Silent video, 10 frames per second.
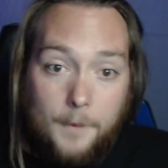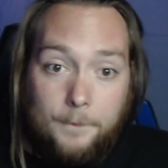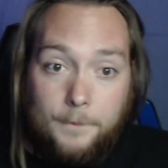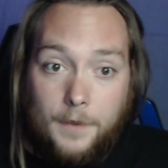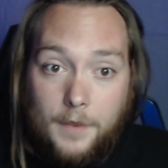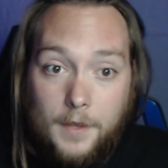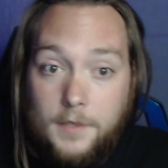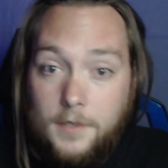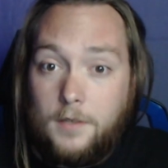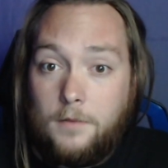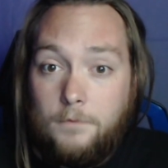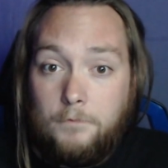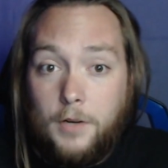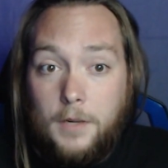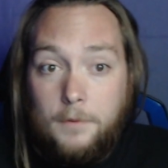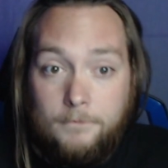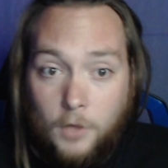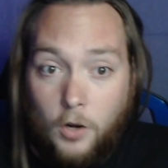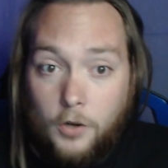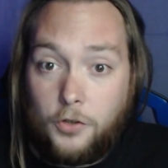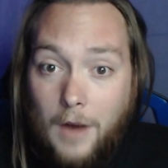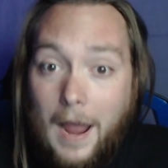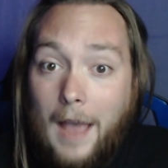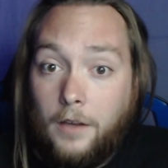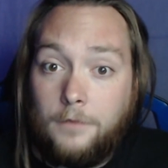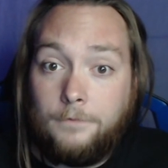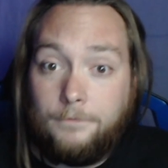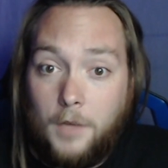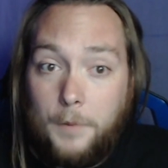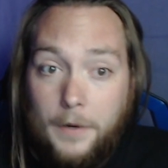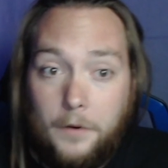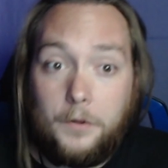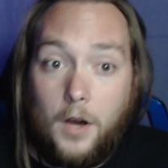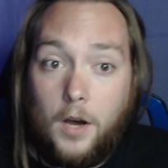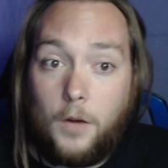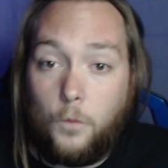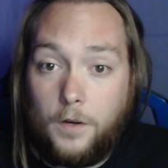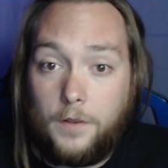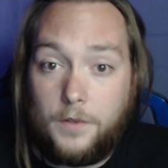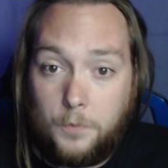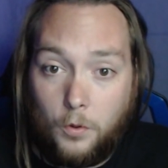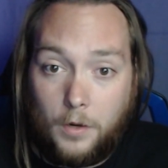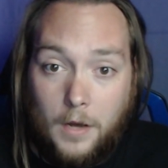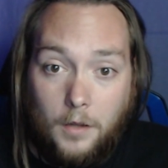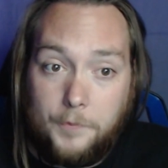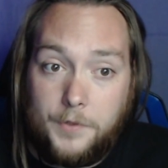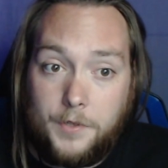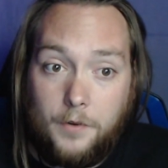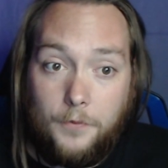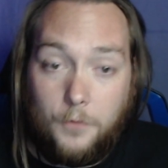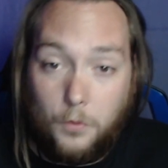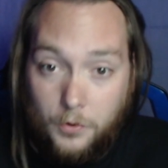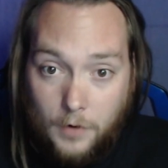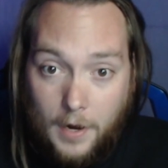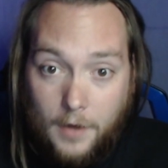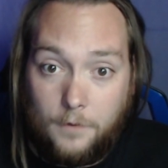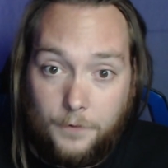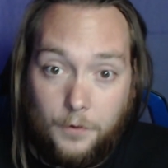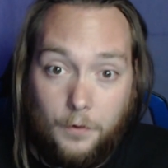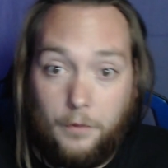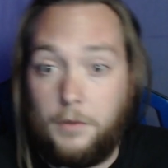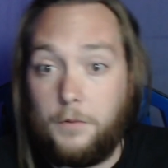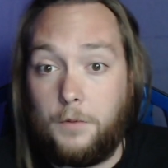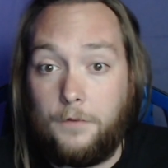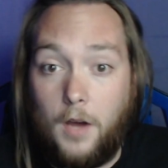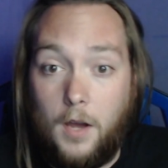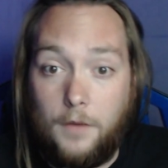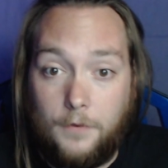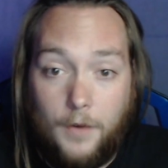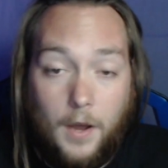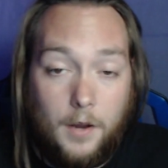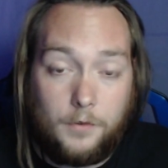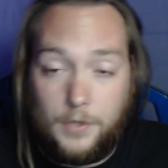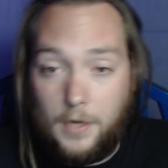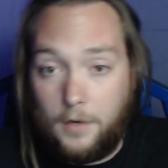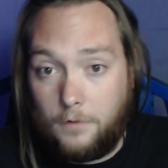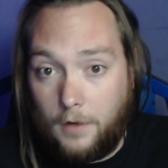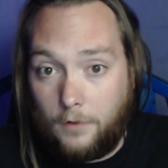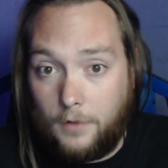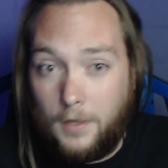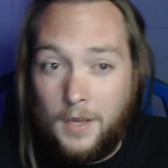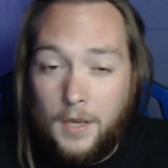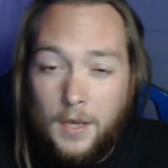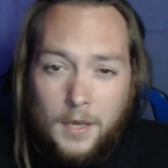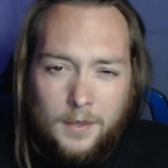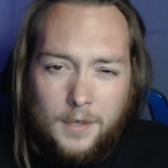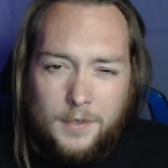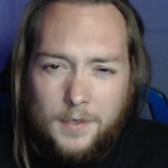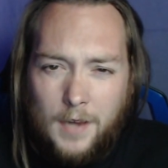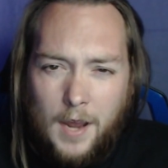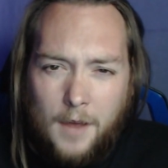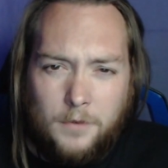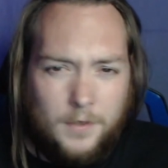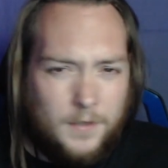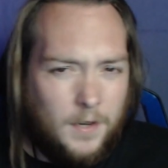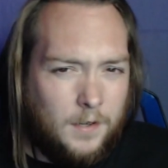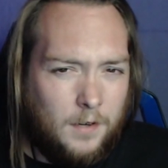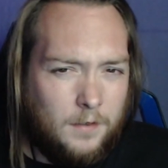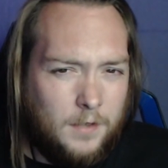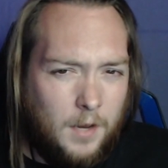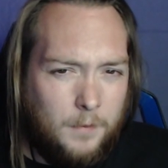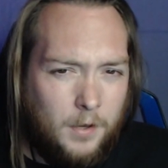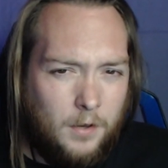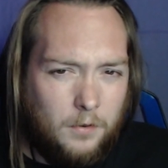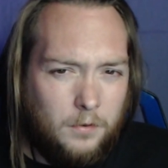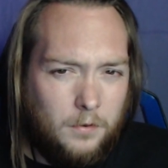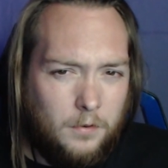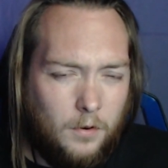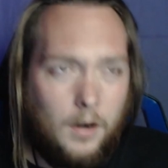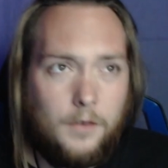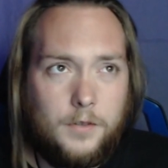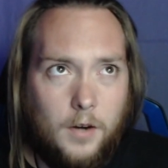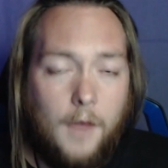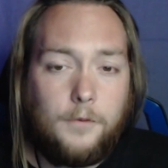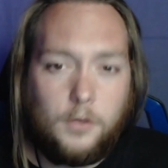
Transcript: this pretty large crack appeared on one of the support columns for the track on Fury 325. If I understand correctly, this is after the second airtime hill, after the